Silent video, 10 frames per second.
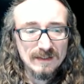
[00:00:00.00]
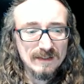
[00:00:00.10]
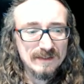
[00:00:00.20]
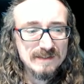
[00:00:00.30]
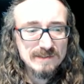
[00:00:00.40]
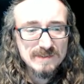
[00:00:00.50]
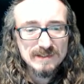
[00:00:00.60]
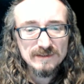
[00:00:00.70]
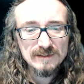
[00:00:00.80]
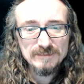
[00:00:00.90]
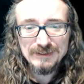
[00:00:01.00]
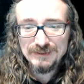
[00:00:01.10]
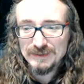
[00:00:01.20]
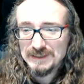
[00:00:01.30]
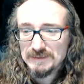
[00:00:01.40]
Uh, this one's a little bit
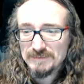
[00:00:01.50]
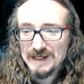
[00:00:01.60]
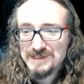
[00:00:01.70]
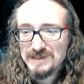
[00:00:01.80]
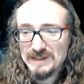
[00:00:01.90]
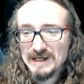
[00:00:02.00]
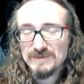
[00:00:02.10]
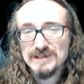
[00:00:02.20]
tricky, but I see that one